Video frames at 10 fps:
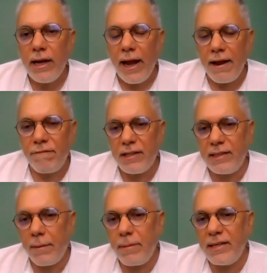And first,
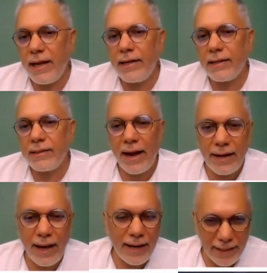let me say it as a
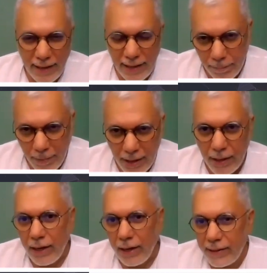headline, and then let me
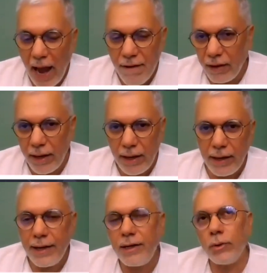dive a little
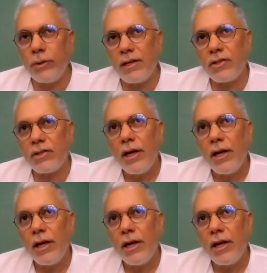into this.